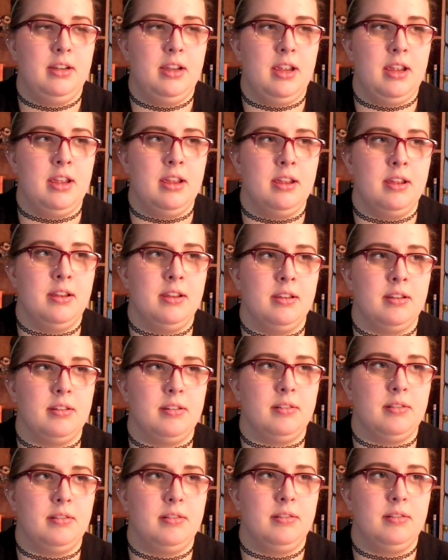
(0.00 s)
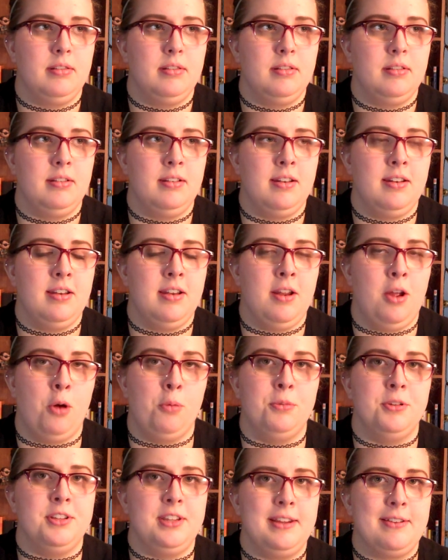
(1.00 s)
And I
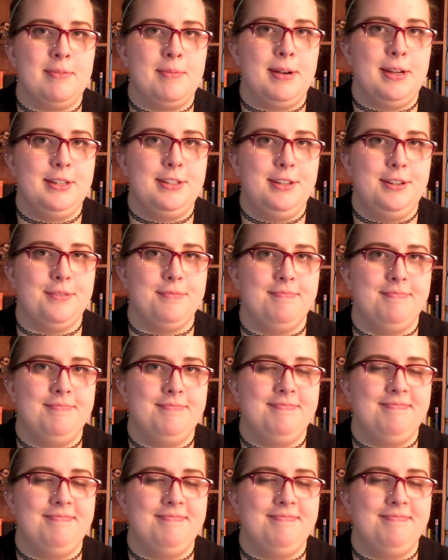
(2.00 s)
hope to see everybody soon.